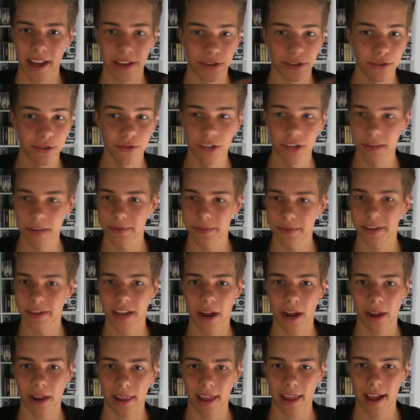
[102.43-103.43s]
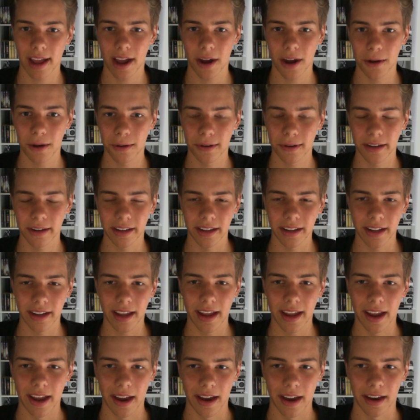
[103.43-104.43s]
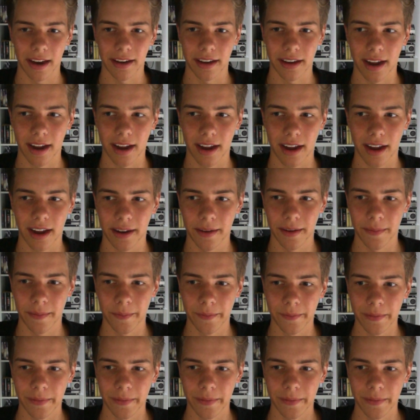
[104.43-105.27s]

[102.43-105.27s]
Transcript: He screams it out loud and then